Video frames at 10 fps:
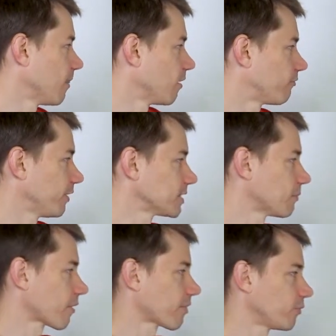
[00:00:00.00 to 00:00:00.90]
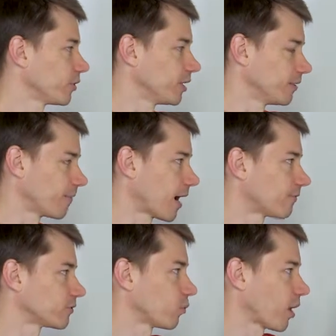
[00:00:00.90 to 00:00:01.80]
Phase number three,
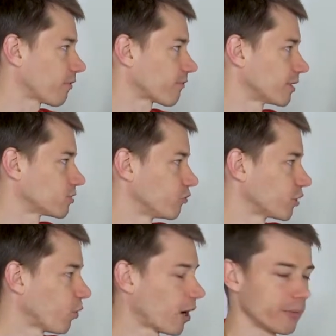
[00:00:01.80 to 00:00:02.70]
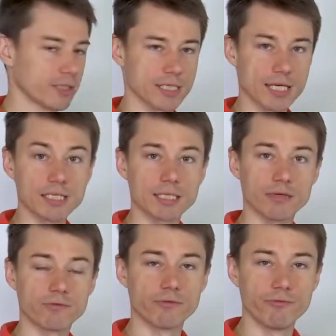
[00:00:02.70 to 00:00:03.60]
after we have these requirements, is it
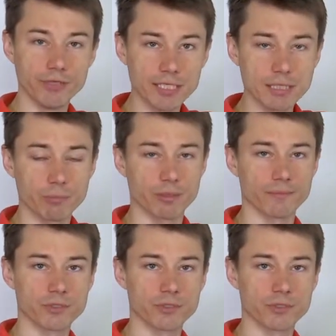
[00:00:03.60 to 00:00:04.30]
even feasible?